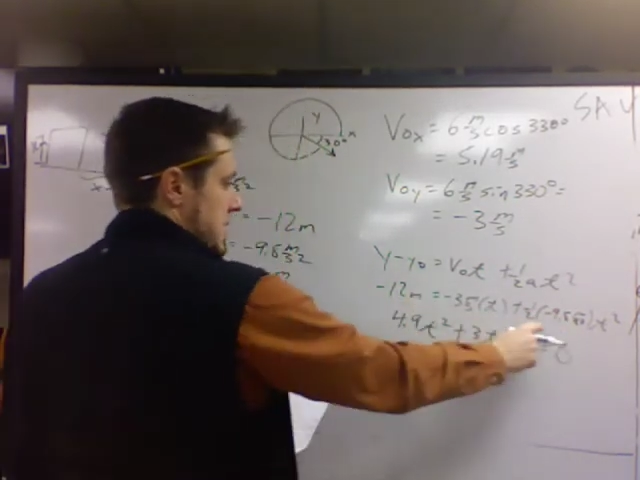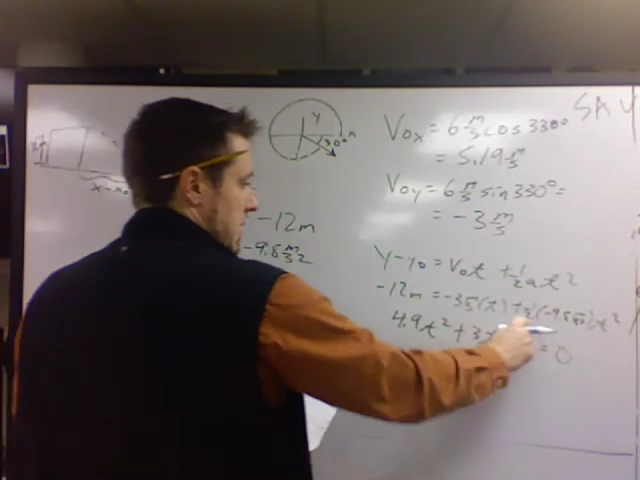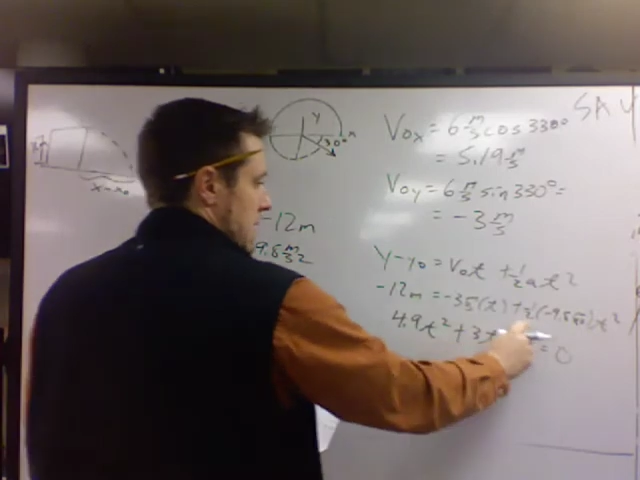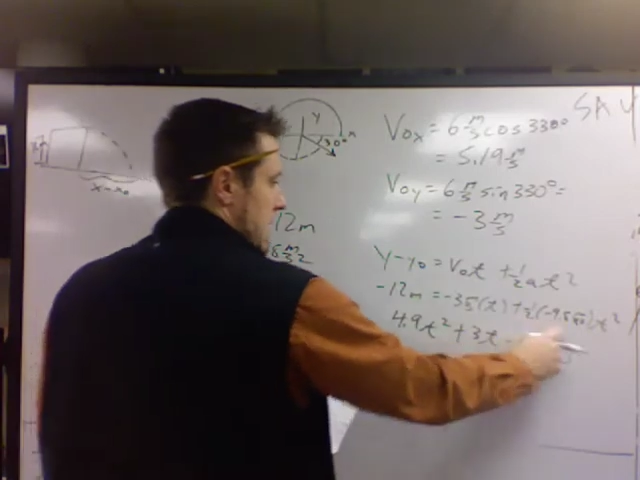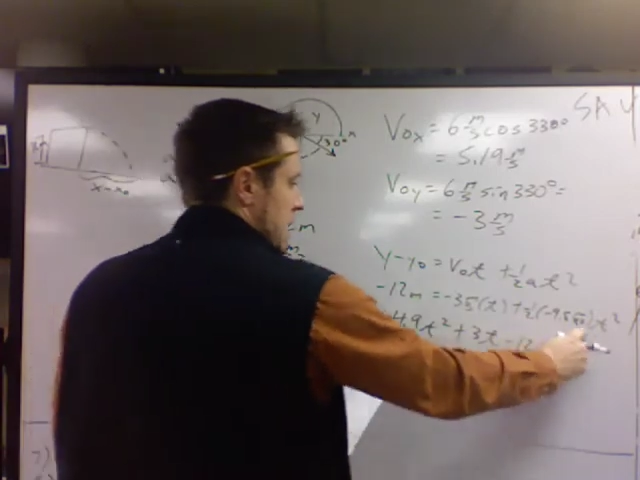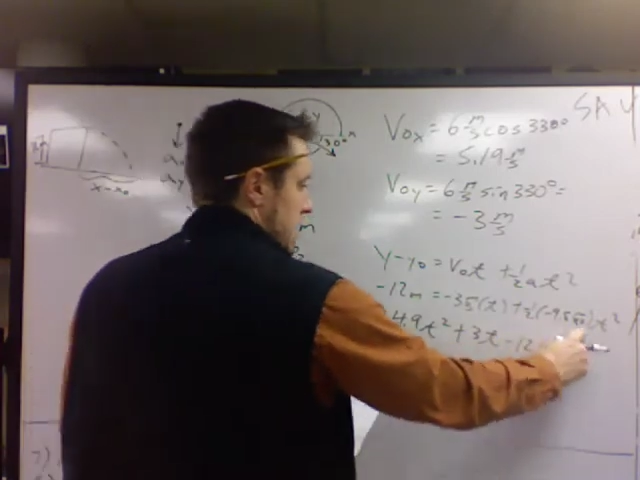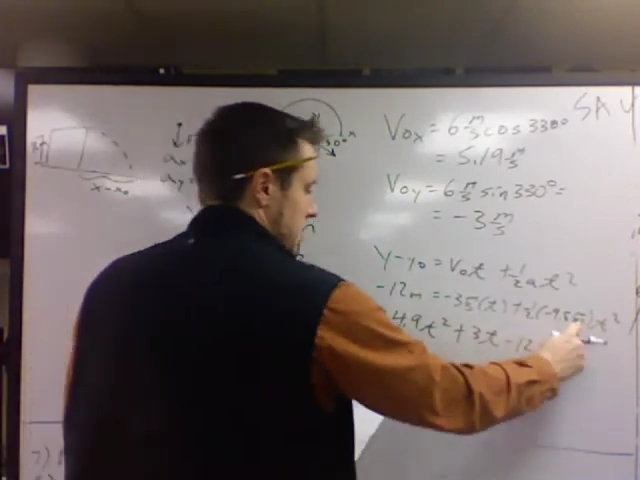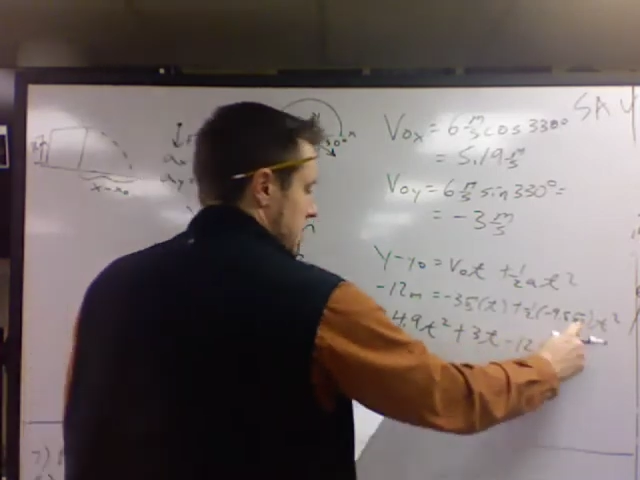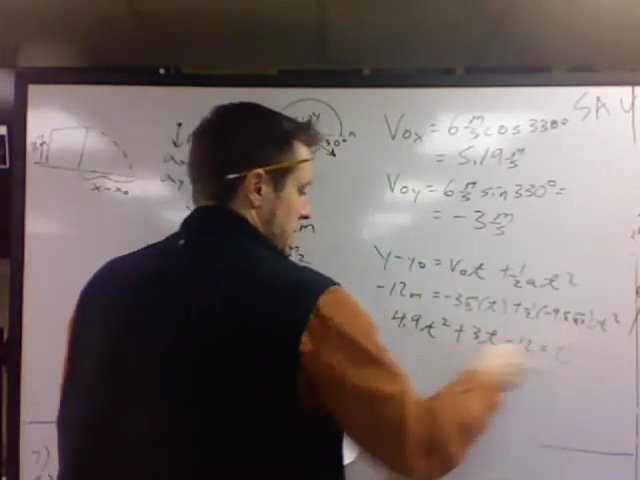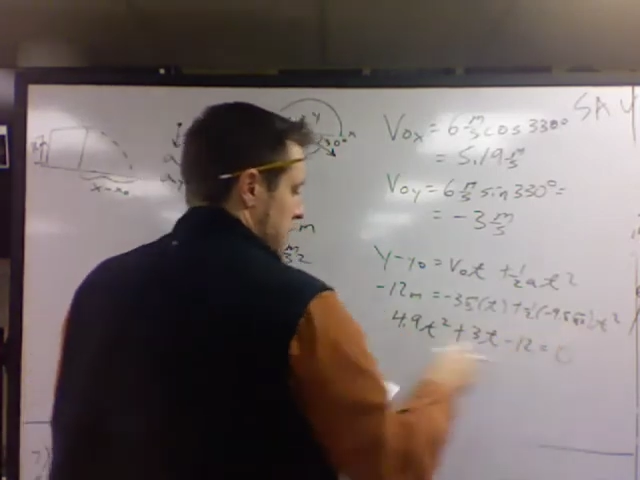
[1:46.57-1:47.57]
So
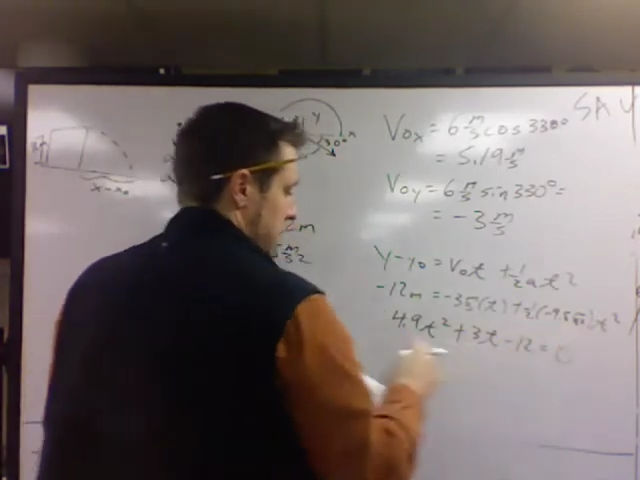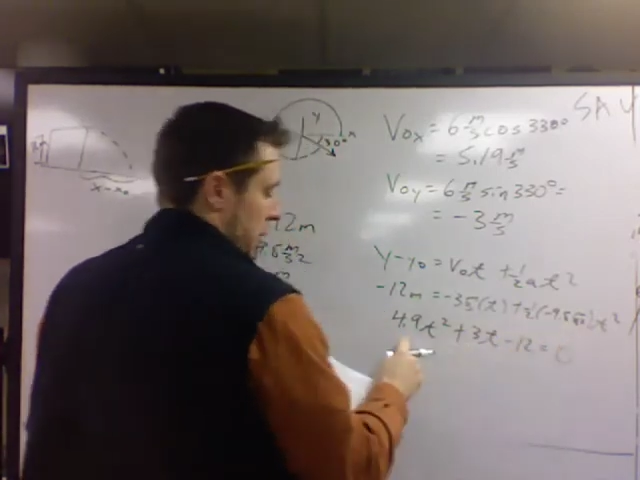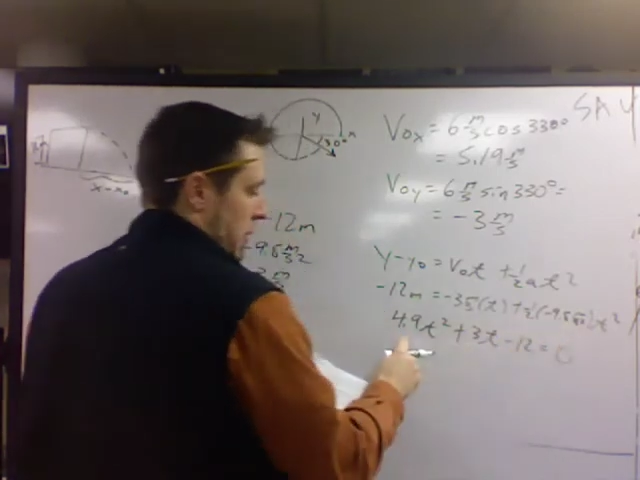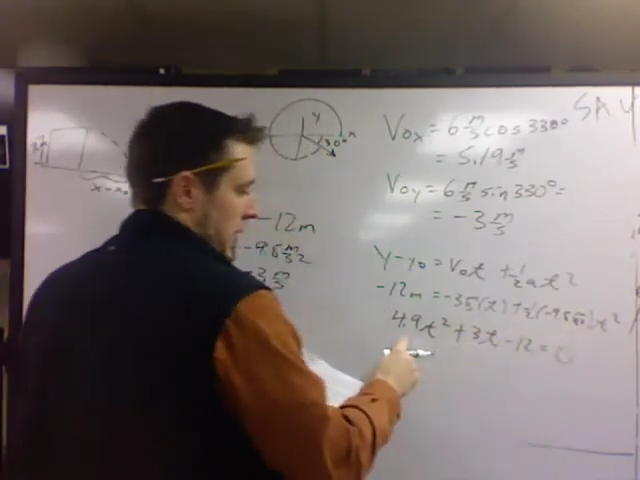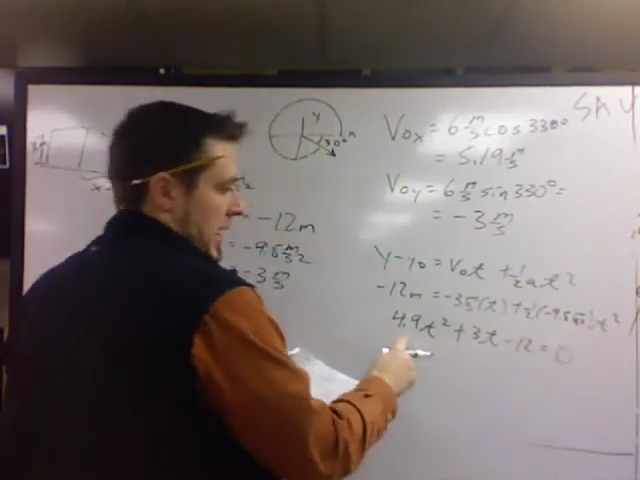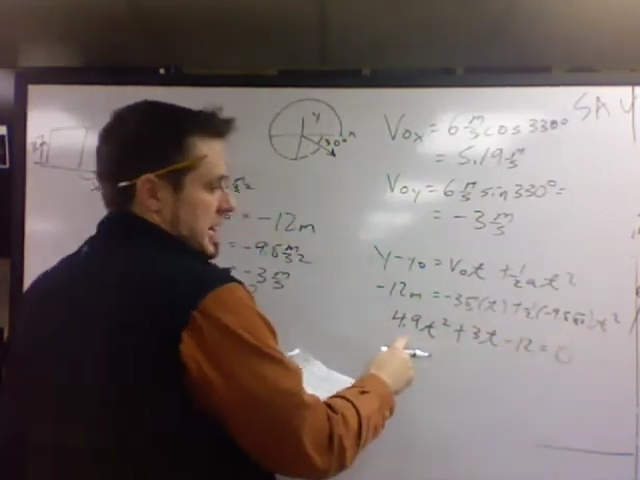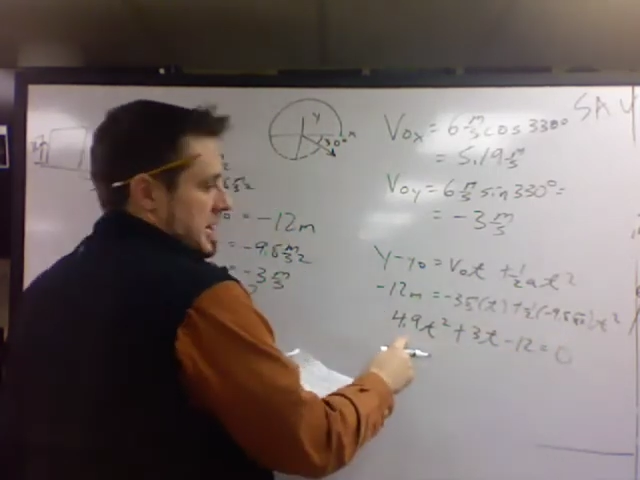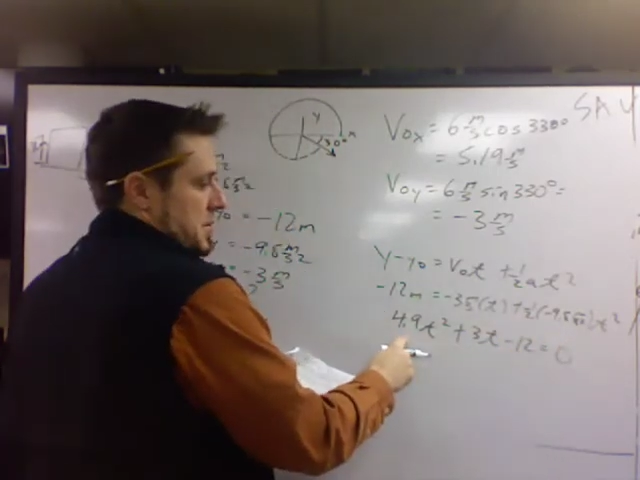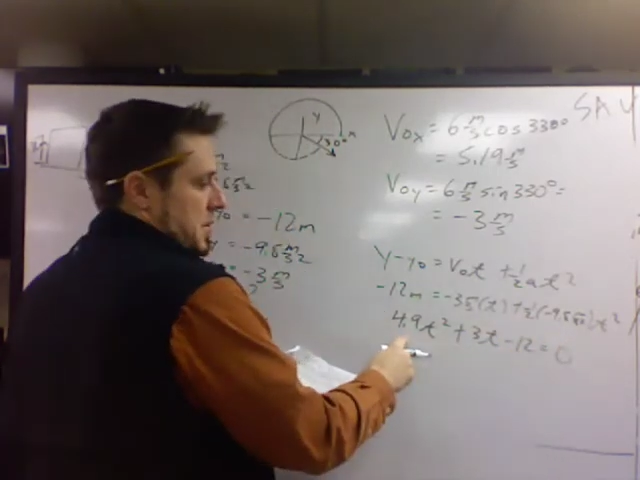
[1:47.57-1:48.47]
move the 4.9t